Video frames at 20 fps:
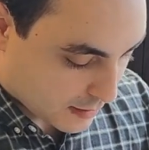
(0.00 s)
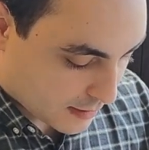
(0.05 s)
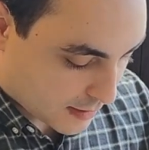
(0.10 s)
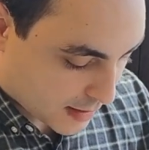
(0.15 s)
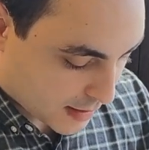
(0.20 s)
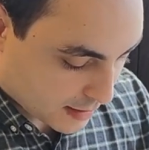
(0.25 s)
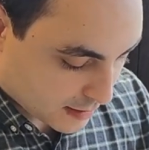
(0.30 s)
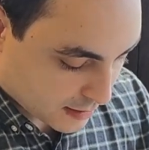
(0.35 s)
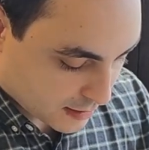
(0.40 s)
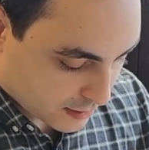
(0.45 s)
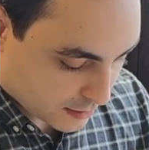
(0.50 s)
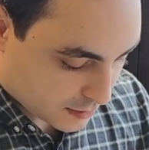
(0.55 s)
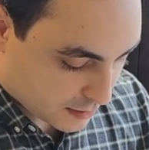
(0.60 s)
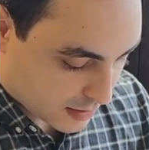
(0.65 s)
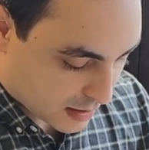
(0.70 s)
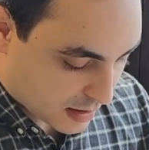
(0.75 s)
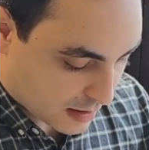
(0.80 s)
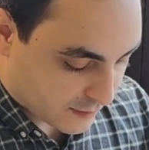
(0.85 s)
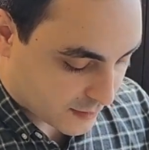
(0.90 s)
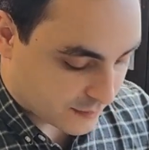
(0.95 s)
then
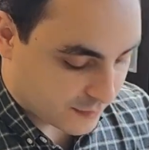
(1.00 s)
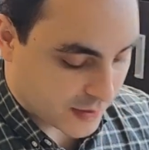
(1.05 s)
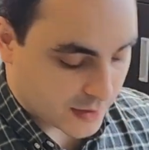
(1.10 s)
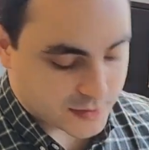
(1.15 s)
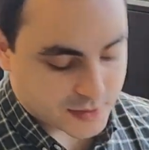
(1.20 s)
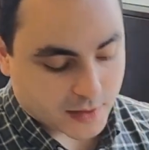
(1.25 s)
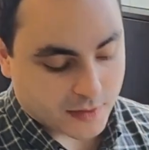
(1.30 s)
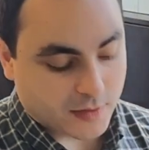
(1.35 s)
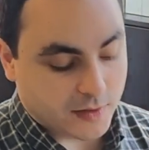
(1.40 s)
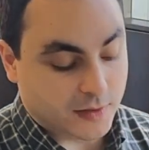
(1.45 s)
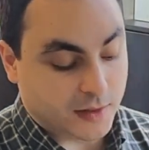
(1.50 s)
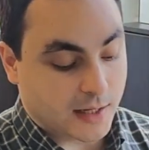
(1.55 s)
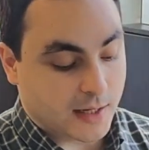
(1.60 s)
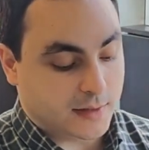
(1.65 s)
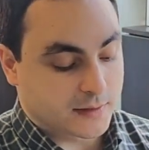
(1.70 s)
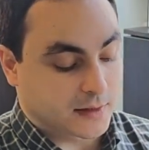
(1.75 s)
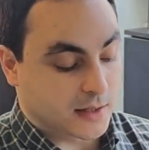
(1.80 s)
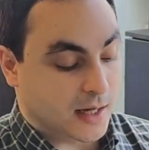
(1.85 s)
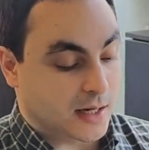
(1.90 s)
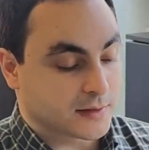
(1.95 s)
you have advanced
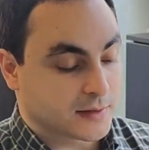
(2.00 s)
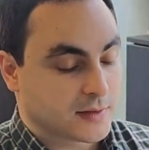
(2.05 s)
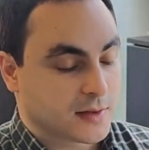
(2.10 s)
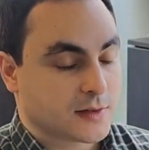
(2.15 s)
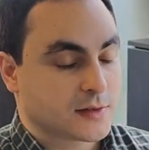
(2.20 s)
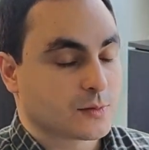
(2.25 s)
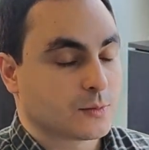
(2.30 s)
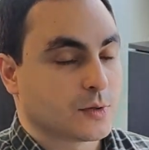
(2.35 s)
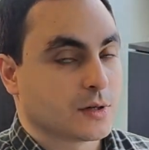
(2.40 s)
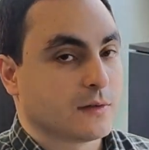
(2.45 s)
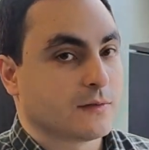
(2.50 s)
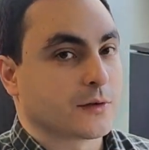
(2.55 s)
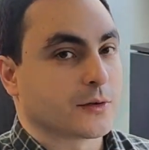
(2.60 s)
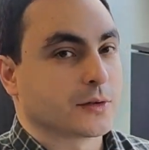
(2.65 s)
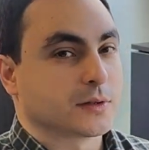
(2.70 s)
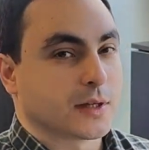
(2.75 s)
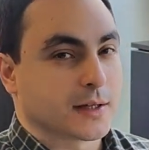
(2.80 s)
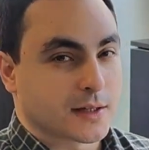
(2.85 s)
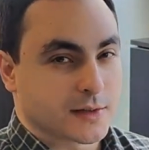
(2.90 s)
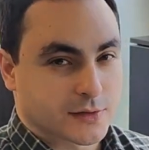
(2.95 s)
analytics, one of
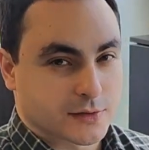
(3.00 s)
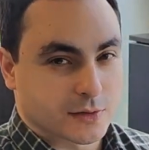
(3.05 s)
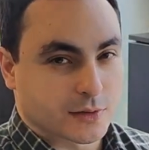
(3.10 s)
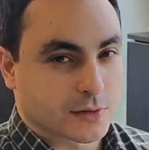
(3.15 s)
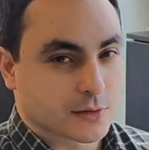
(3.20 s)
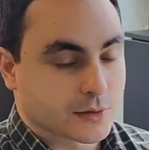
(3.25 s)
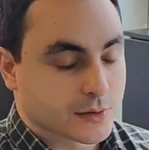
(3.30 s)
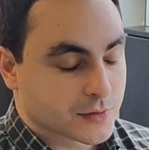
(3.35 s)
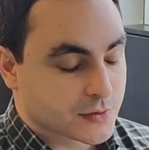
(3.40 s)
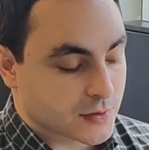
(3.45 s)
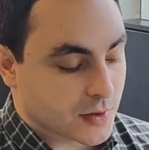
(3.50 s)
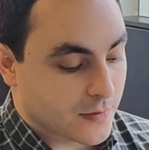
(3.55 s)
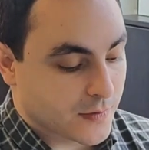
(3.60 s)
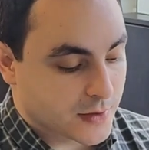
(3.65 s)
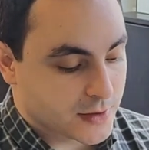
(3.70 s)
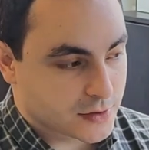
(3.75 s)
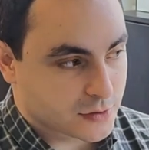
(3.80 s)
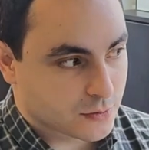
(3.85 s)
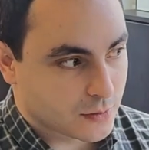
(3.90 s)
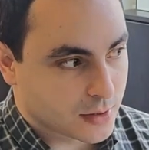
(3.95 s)
our latest circles.
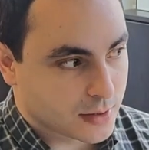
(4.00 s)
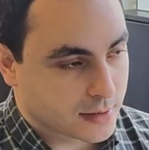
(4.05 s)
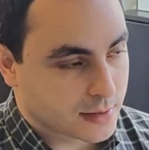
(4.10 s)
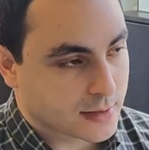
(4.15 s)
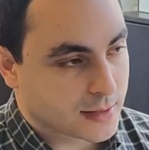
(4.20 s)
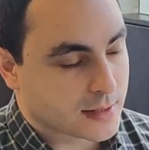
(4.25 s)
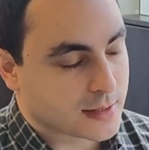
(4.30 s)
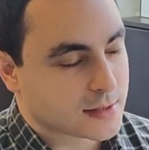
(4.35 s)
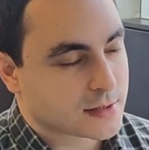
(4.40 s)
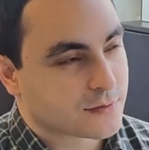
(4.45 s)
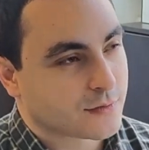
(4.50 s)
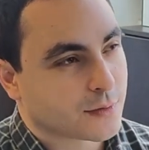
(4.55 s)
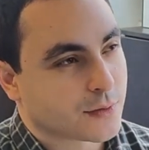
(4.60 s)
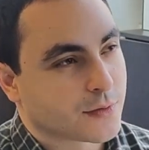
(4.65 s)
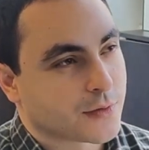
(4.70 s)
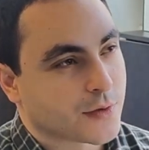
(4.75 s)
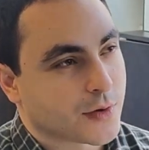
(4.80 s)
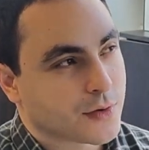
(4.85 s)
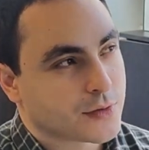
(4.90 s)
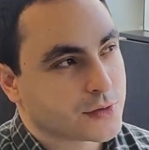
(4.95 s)
This one is
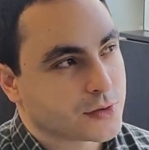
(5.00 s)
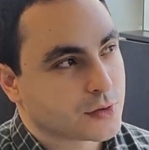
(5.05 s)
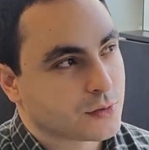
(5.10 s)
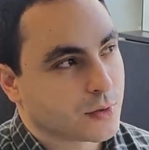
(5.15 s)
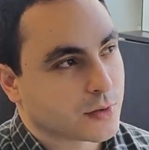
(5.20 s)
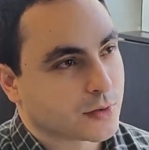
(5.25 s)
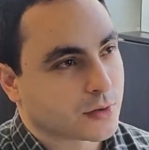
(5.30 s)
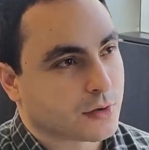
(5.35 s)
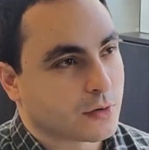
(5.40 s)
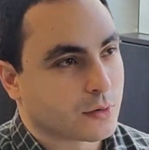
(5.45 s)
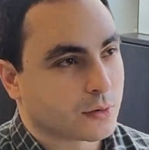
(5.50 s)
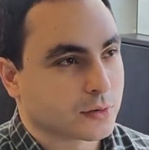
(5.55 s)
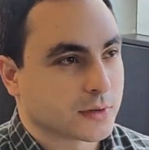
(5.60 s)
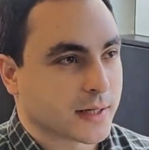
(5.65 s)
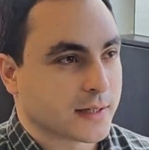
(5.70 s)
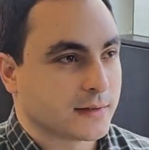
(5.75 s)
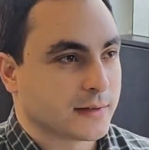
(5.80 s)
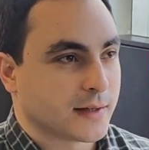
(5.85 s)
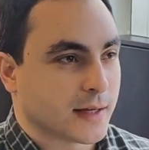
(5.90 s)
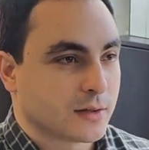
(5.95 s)
for those who want to
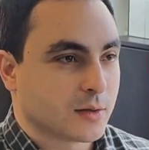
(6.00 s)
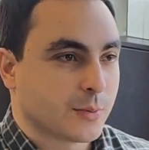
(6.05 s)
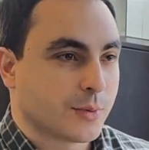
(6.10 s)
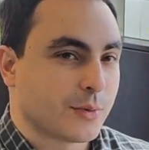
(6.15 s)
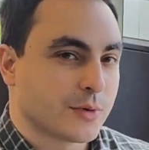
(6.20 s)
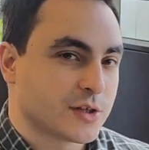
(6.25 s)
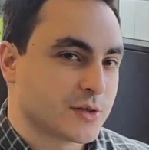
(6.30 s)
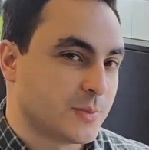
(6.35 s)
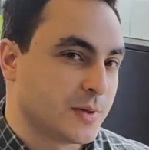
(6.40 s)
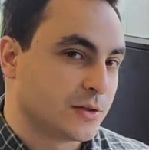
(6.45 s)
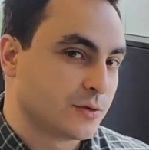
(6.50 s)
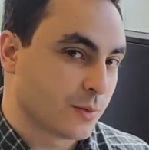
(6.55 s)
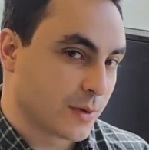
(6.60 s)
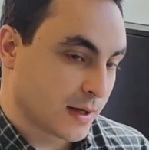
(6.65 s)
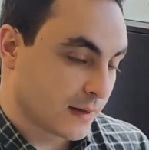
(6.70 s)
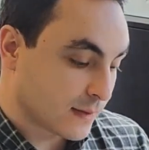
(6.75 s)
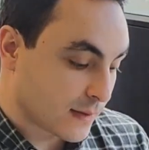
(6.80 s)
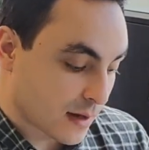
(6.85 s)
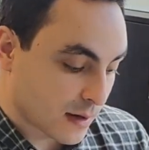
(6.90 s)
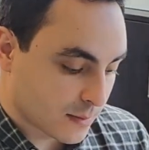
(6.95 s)
correlate data points
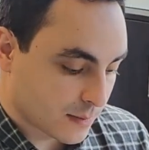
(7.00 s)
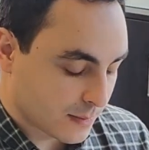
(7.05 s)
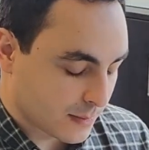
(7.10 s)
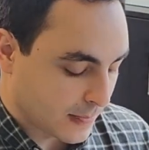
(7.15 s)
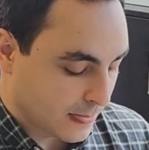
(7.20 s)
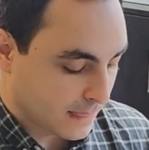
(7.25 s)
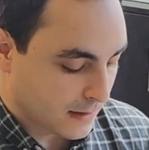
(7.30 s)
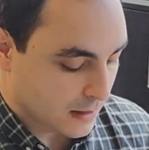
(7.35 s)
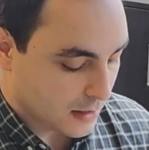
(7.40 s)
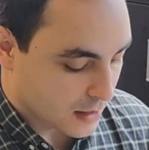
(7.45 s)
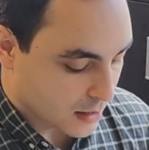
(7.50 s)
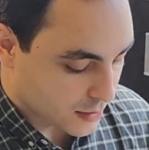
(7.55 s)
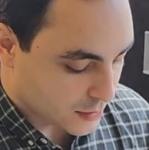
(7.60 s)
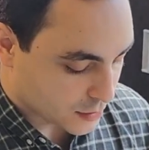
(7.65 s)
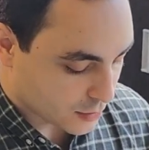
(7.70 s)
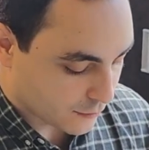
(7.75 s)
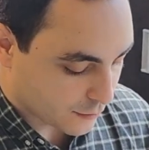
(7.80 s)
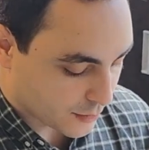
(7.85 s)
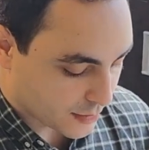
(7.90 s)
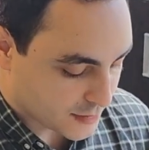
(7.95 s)
between them.
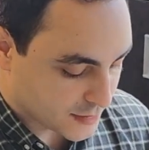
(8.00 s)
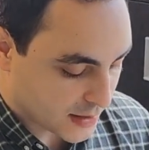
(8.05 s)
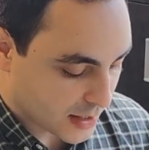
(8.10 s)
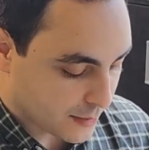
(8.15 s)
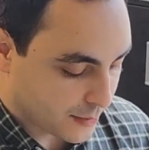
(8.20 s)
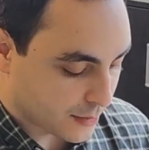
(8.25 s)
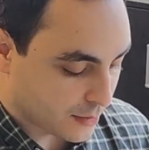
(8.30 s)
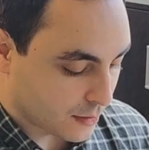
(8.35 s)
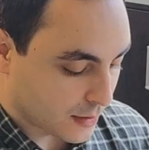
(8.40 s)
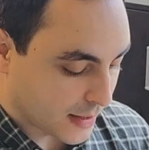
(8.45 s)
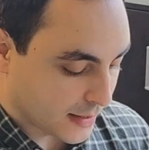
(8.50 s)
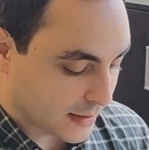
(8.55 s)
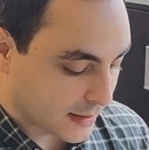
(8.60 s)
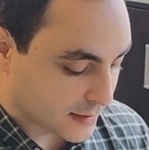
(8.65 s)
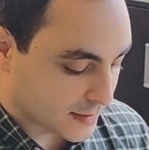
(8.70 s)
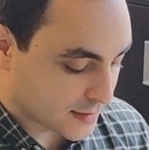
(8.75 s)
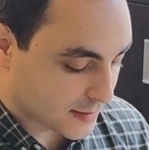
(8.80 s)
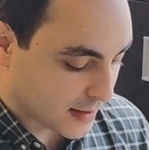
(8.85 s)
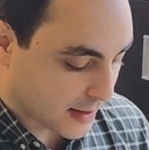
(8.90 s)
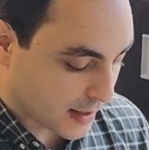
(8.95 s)
So for example, I
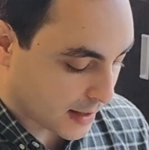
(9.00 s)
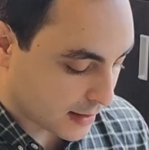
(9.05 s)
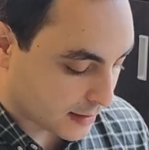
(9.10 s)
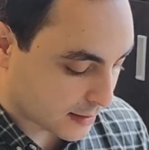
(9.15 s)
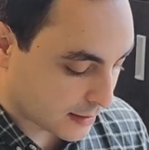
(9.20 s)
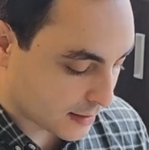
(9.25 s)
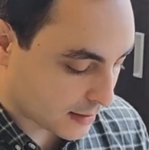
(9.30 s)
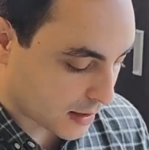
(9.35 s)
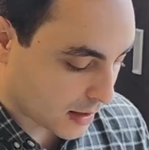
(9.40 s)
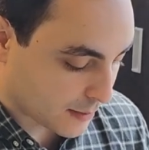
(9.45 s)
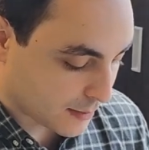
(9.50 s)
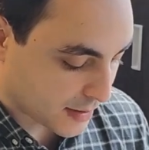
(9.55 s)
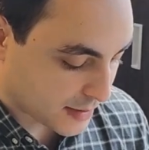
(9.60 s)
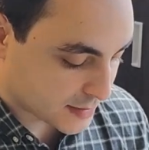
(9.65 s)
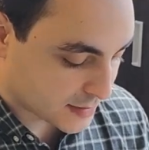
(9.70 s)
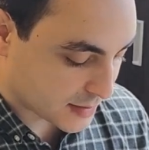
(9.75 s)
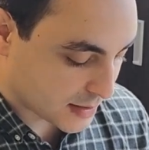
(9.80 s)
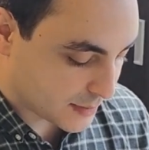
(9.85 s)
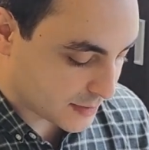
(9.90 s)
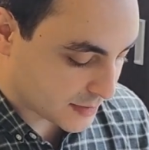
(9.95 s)
can stack uh, my
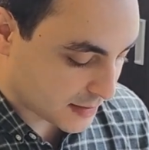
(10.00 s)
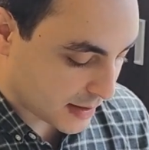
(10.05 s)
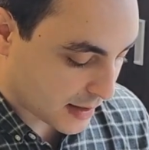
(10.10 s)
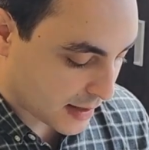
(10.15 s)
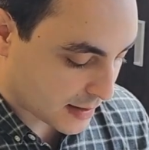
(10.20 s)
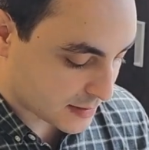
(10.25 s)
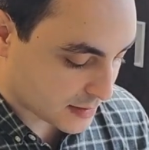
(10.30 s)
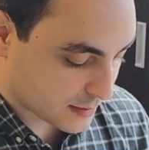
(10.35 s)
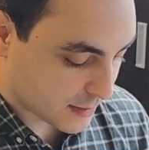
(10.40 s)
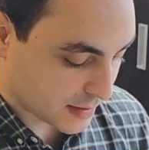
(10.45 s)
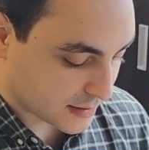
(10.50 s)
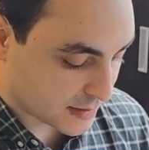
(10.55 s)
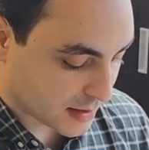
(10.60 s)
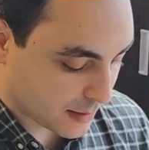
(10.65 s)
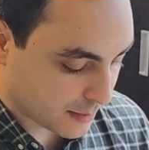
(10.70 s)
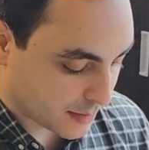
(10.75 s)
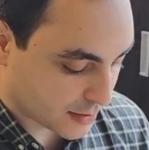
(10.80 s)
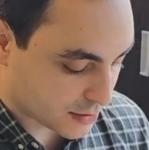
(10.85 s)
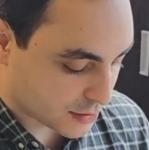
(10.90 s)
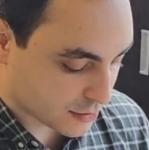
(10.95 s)
sleep stats, my
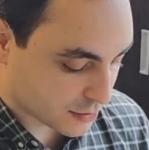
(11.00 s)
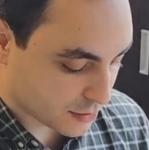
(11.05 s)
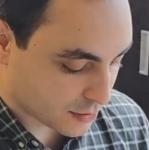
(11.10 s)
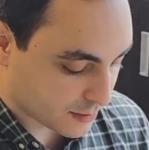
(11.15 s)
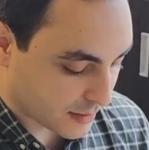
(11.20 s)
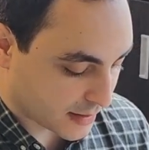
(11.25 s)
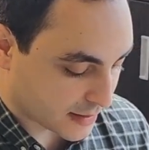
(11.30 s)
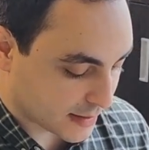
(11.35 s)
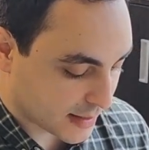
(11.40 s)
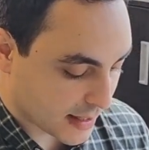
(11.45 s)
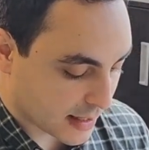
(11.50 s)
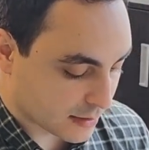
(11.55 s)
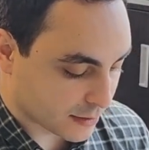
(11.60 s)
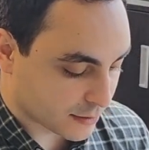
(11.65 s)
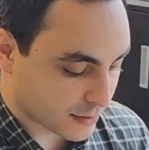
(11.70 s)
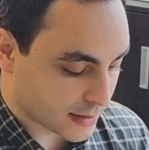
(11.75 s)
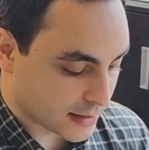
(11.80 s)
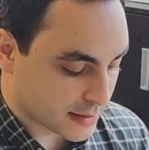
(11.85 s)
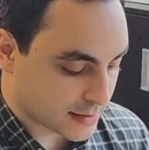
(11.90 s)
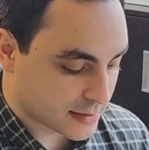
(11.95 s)
temperature, my
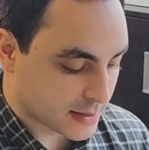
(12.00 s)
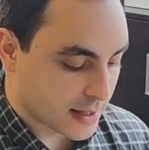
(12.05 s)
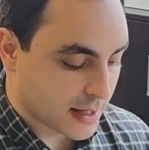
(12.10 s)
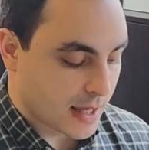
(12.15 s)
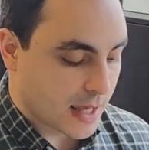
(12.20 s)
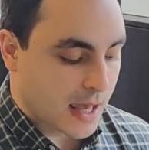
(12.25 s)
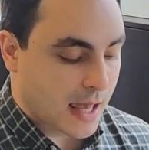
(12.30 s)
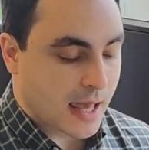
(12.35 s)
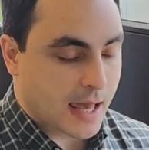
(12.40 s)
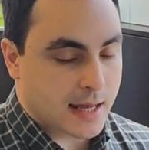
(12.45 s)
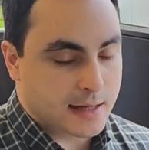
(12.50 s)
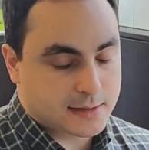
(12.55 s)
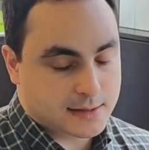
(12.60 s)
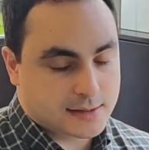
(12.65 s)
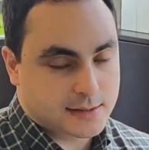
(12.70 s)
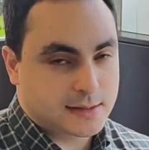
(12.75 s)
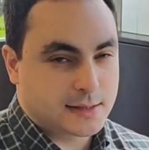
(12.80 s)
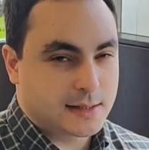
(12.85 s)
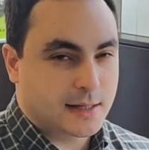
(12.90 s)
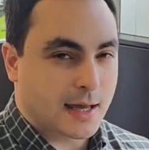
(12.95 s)
calories,
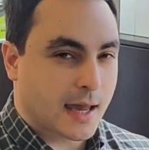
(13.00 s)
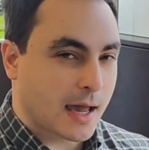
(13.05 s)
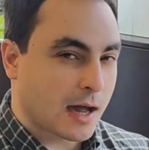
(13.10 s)
and see